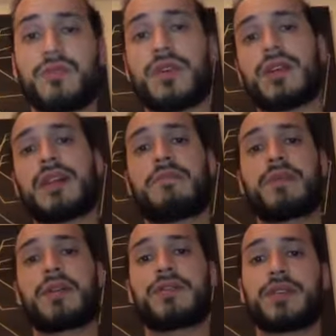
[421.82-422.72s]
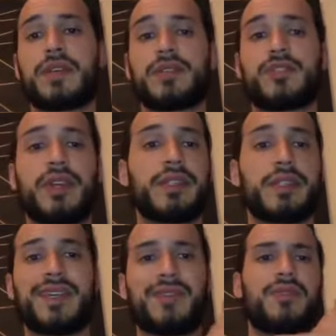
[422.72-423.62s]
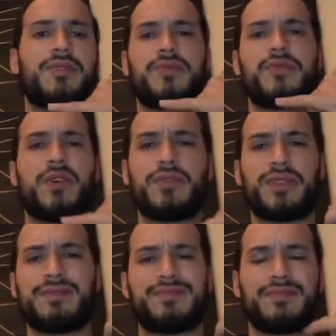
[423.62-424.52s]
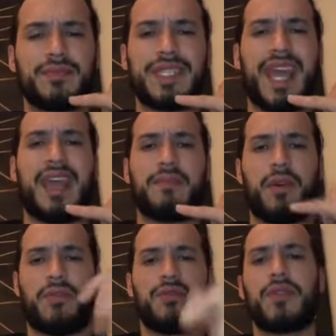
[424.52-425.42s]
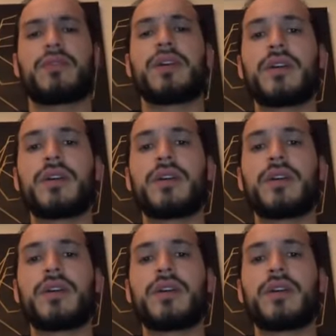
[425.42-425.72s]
work a lot better than trying to get her on the phone and game on the phone.